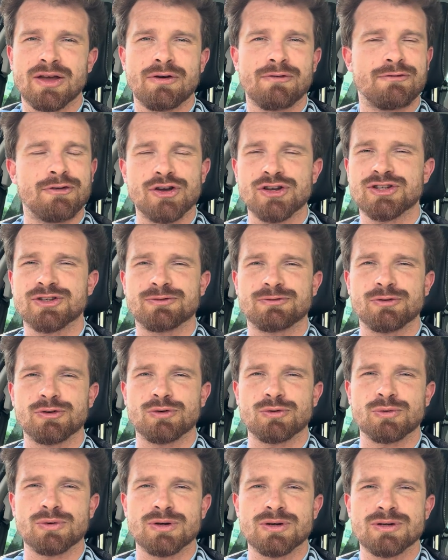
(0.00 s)
First of
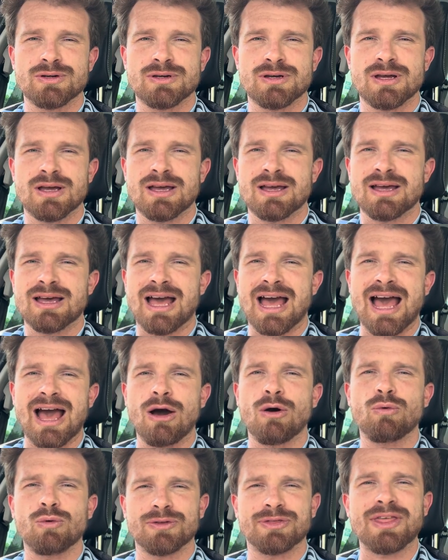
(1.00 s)
all,
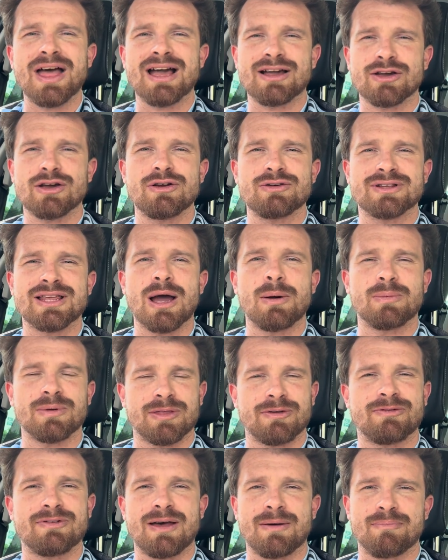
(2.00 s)
how would that go down with
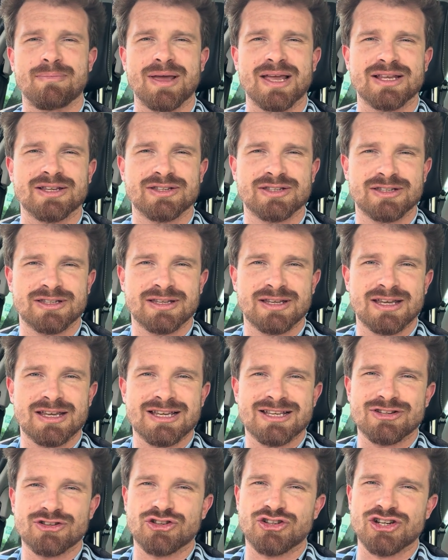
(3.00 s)
the fan base?
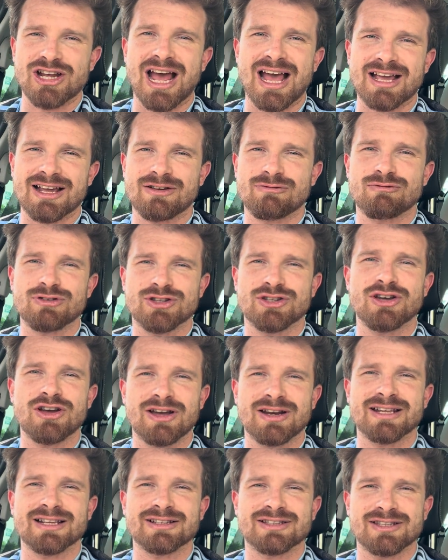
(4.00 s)
Jack
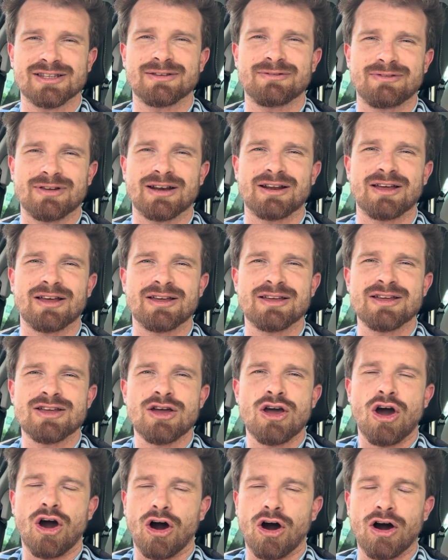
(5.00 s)
returning to the Villa.
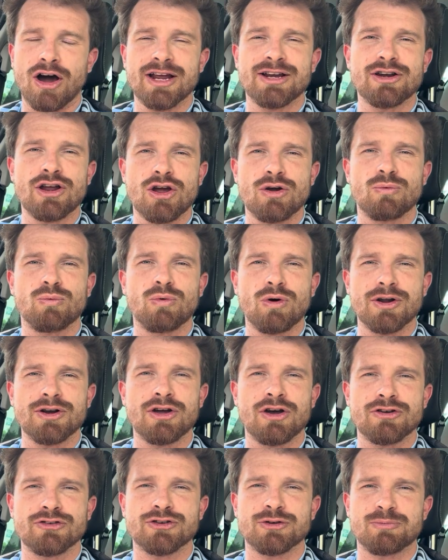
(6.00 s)
I know
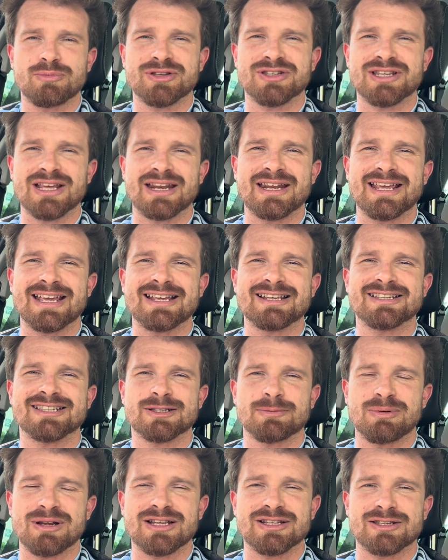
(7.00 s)
100% it
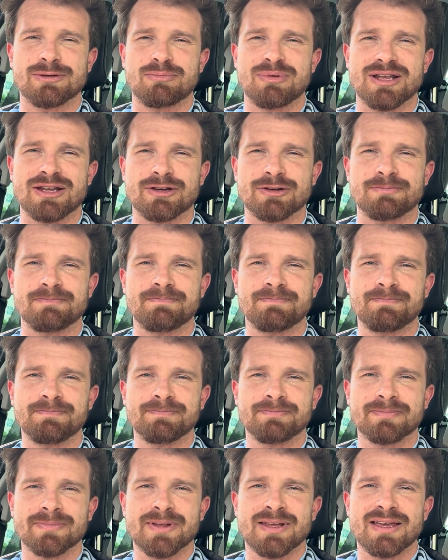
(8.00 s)
splits opinion.
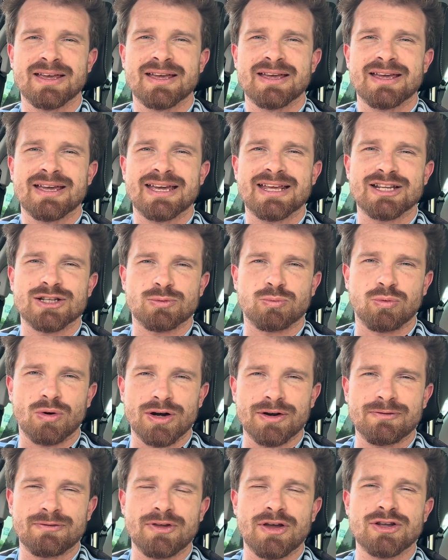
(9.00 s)
It is one
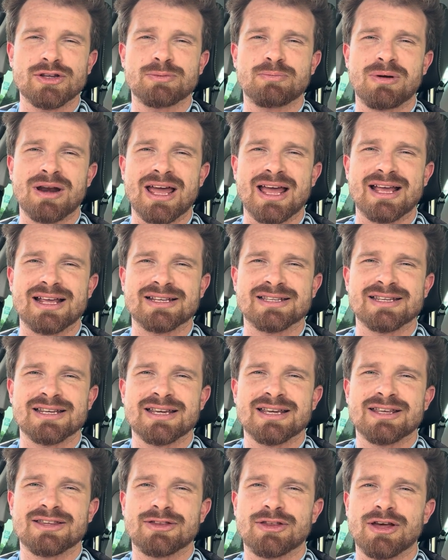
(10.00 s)
of those players
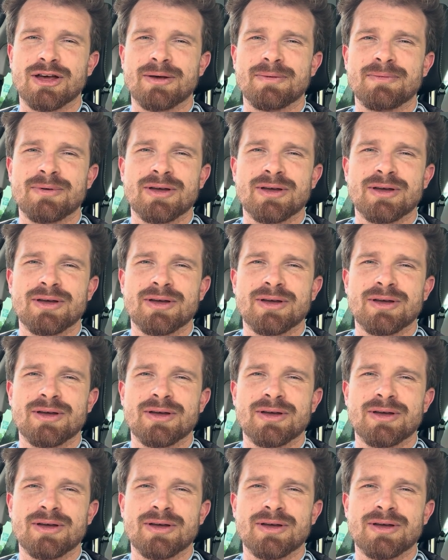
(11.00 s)
that,